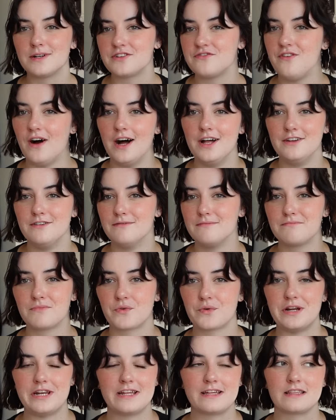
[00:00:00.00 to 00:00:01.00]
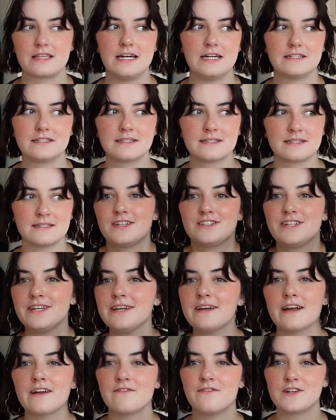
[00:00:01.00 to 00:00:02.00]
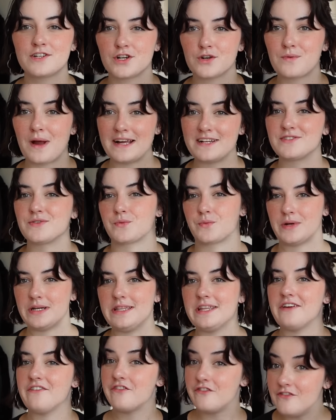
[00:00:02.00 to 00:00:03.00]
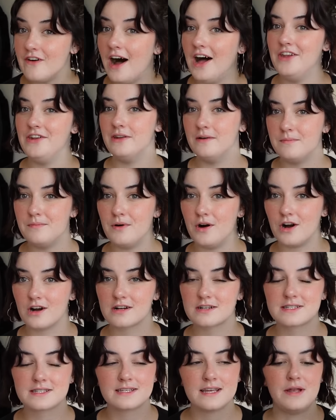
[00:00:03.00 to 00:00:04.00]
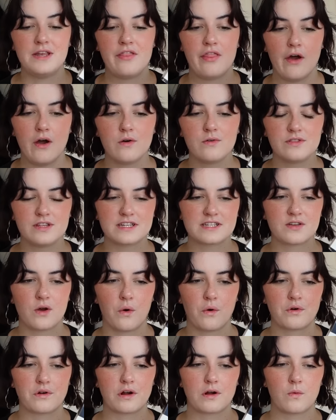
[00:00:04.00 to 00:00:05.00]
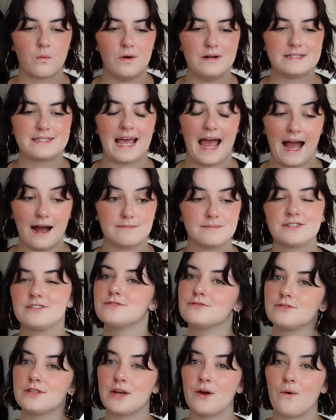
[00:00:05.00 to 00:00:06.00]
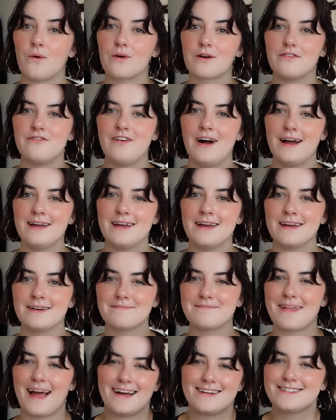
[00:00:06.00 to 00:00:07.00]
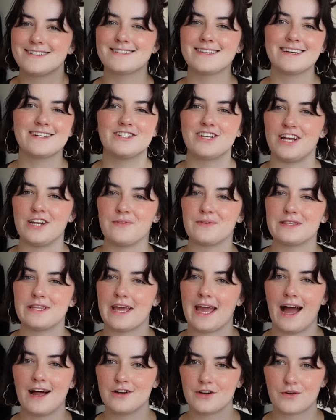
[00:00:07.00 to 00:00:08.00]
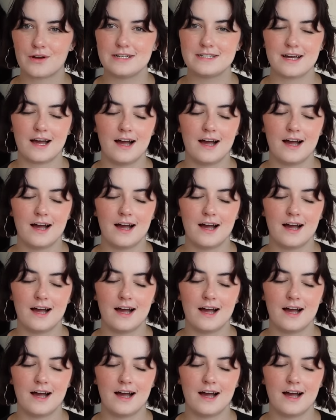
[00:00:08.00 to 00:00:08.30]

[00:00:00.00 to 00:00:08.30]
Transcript: much fun reading this. T. Kingfisher writes really fun books, and though this horror was absolutely horrifying, I just like genuinely had a great